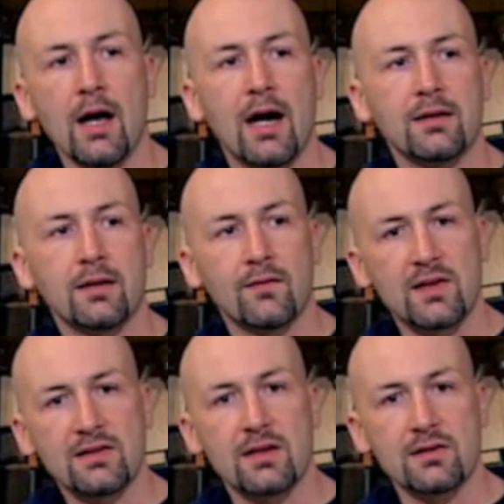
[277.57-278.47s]
I think of
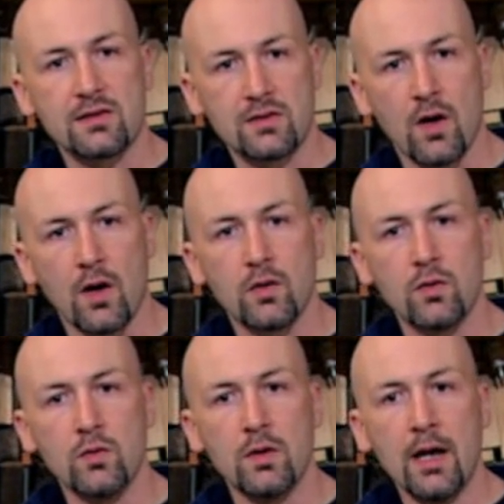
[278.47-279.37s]
this as a saw
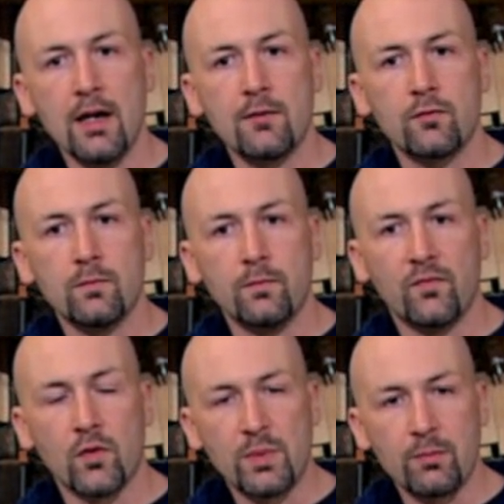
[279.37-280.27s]
who,
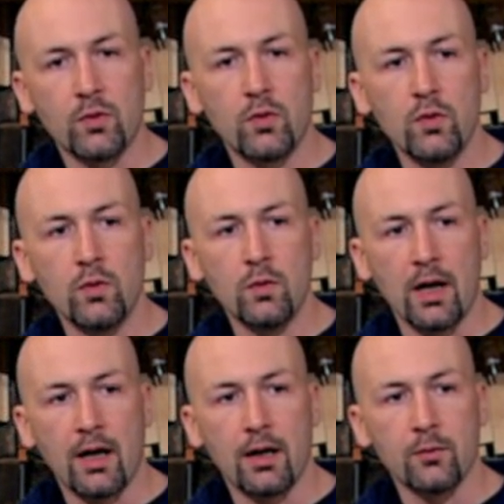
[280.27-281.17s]
for people who uh,